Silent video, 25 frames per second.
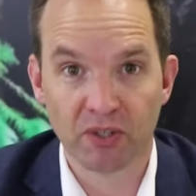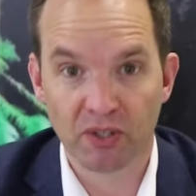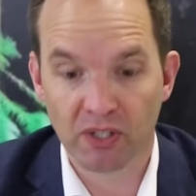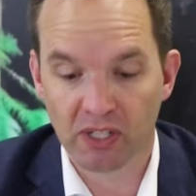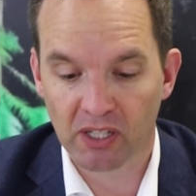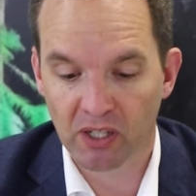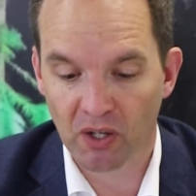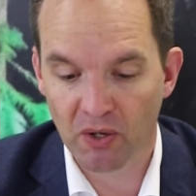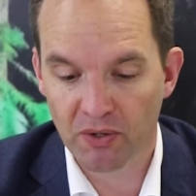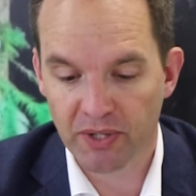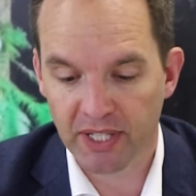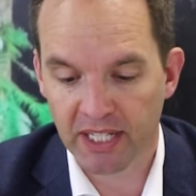do
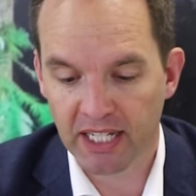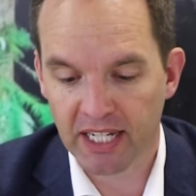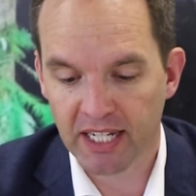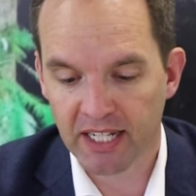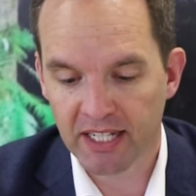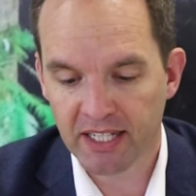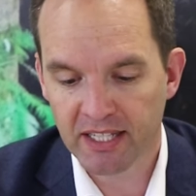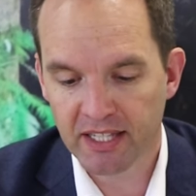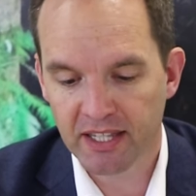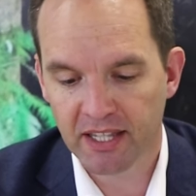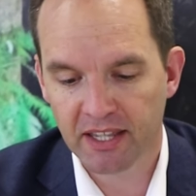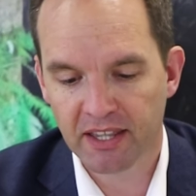clothing
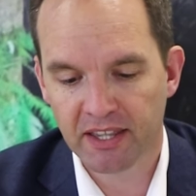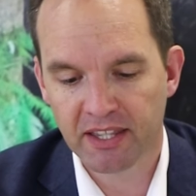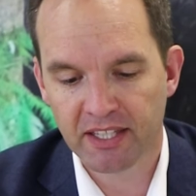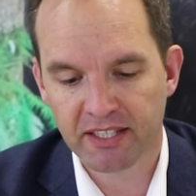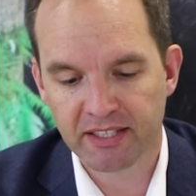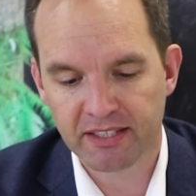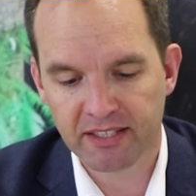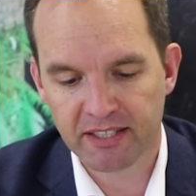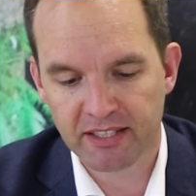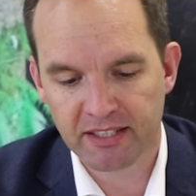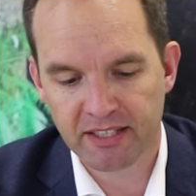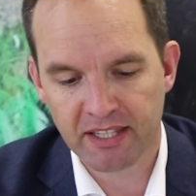here.
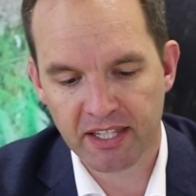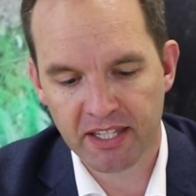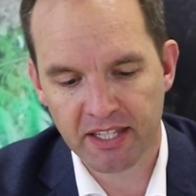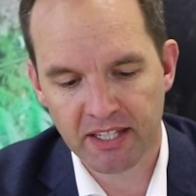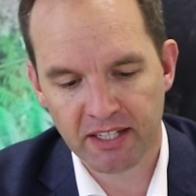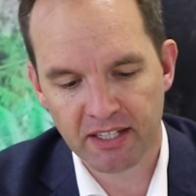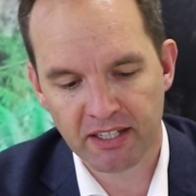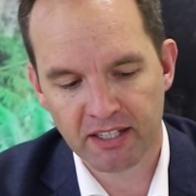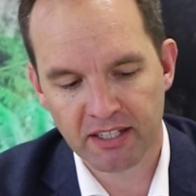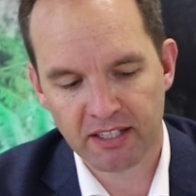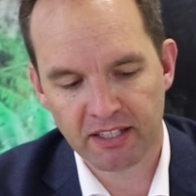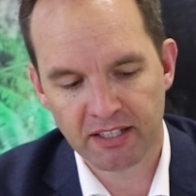This is
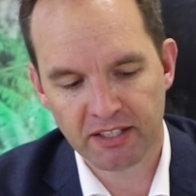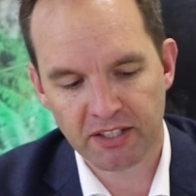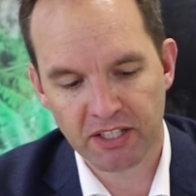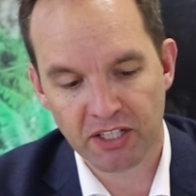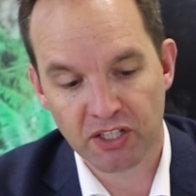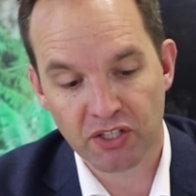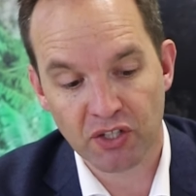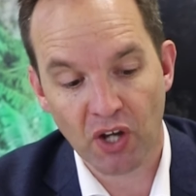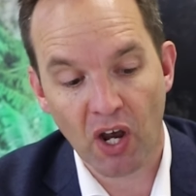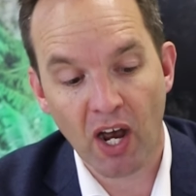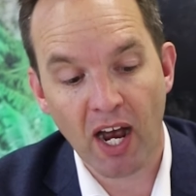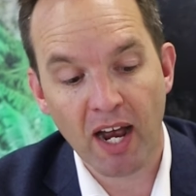
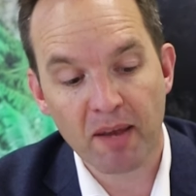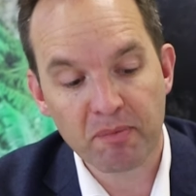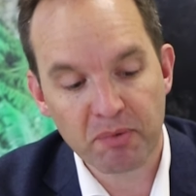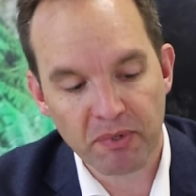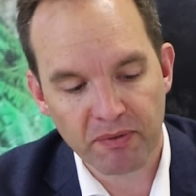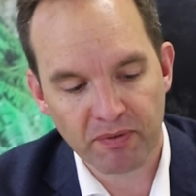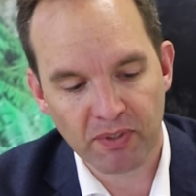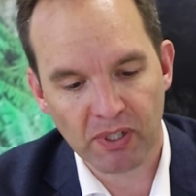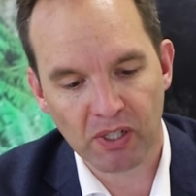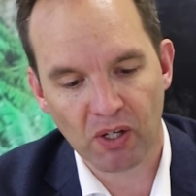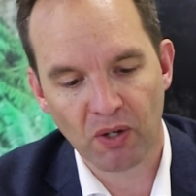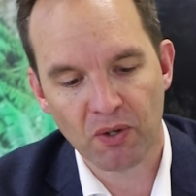the type
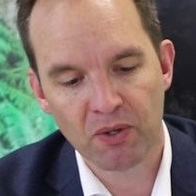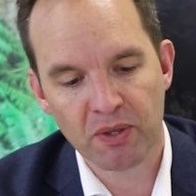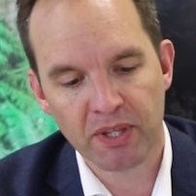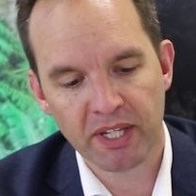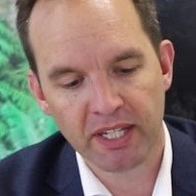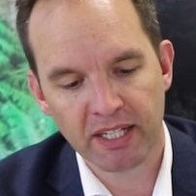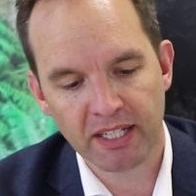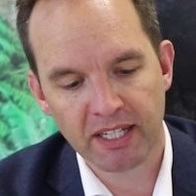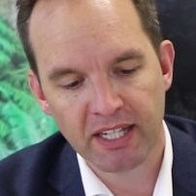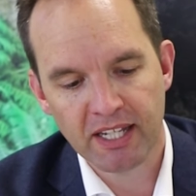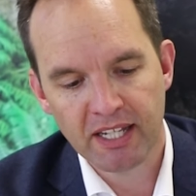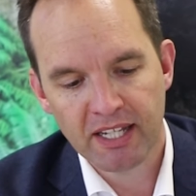of
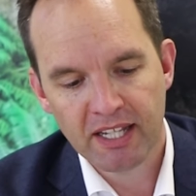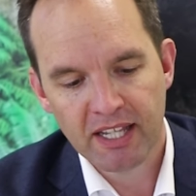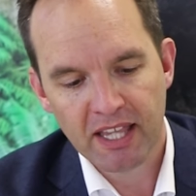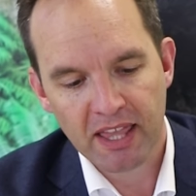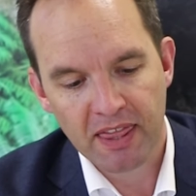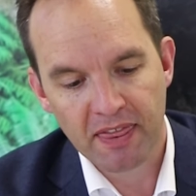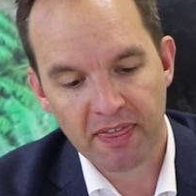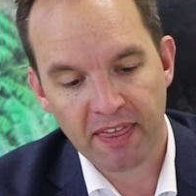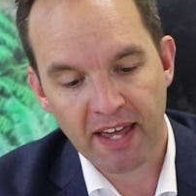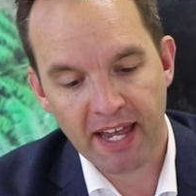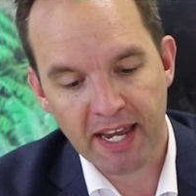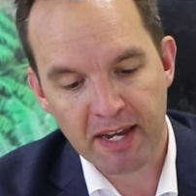clothing
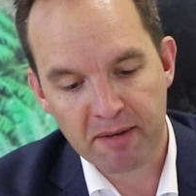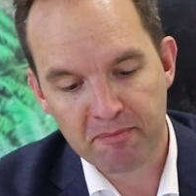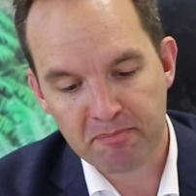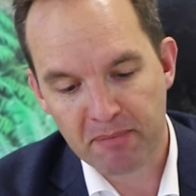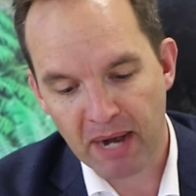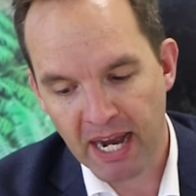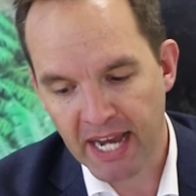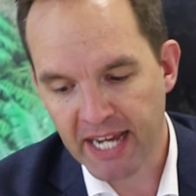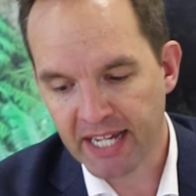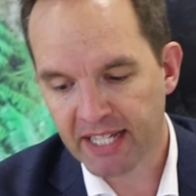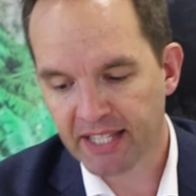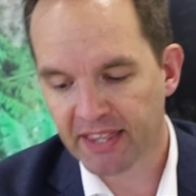they
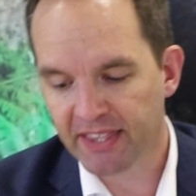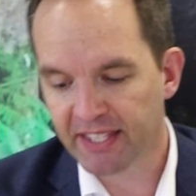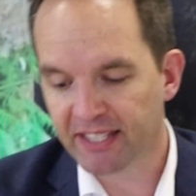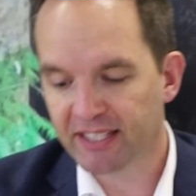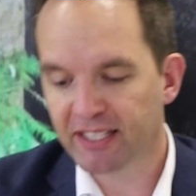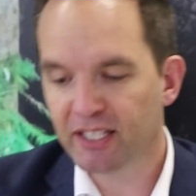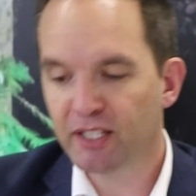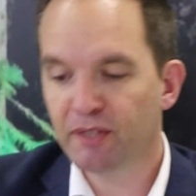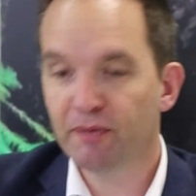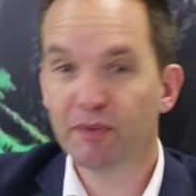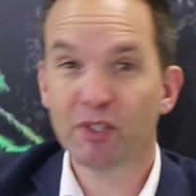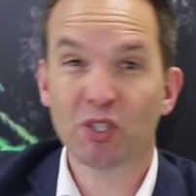make.
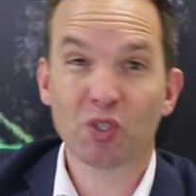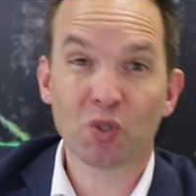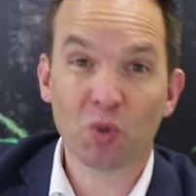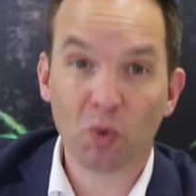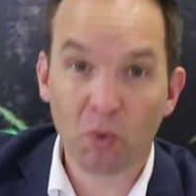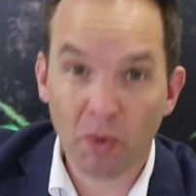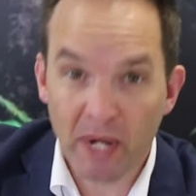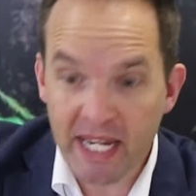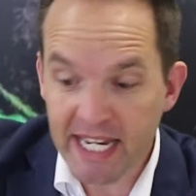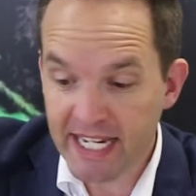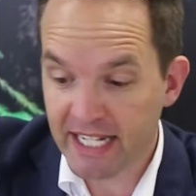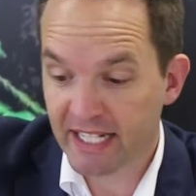This is for
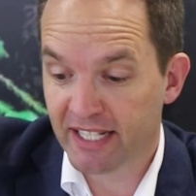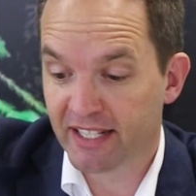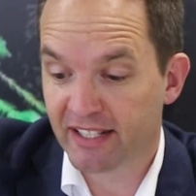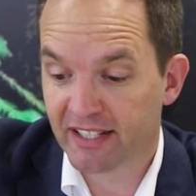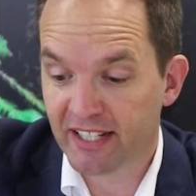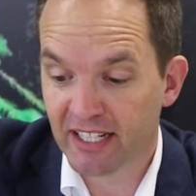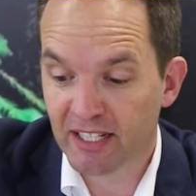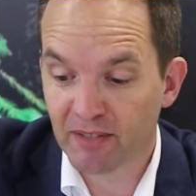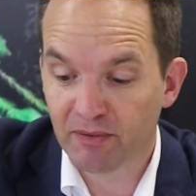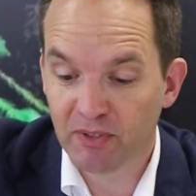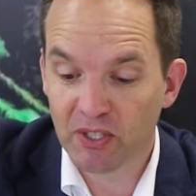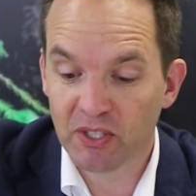tweens,
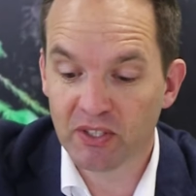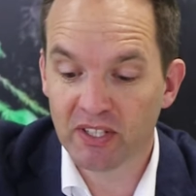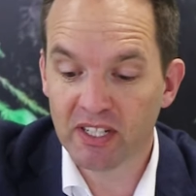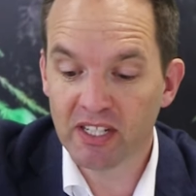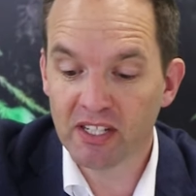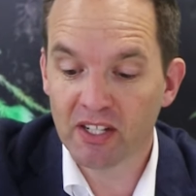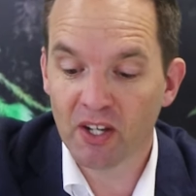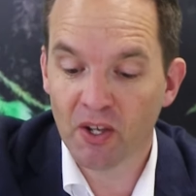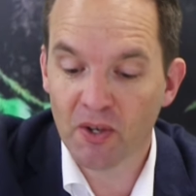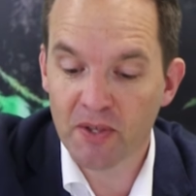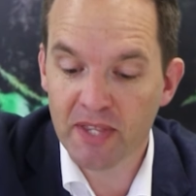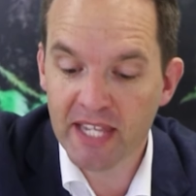and if you
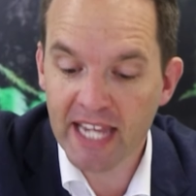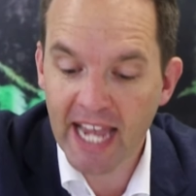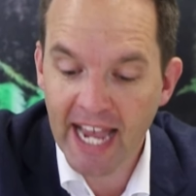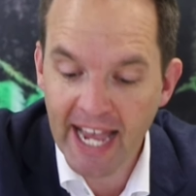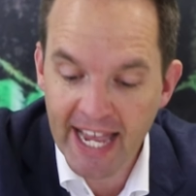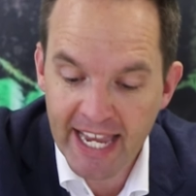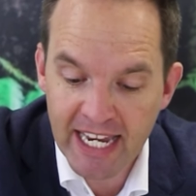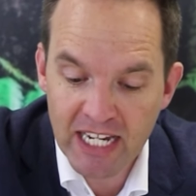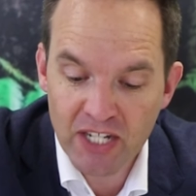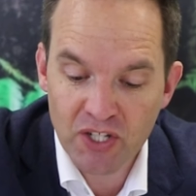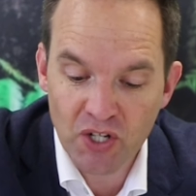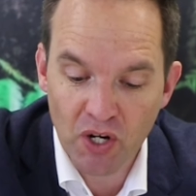didn't know the
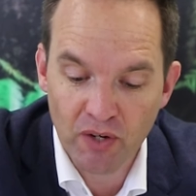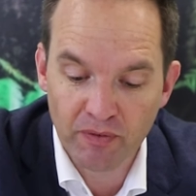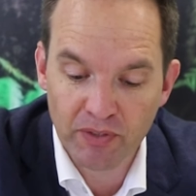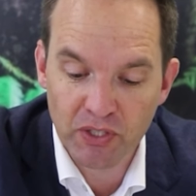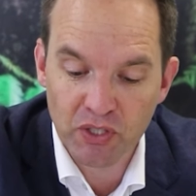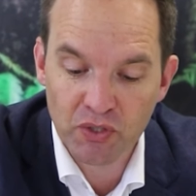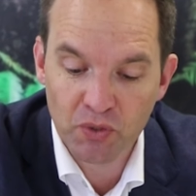age of a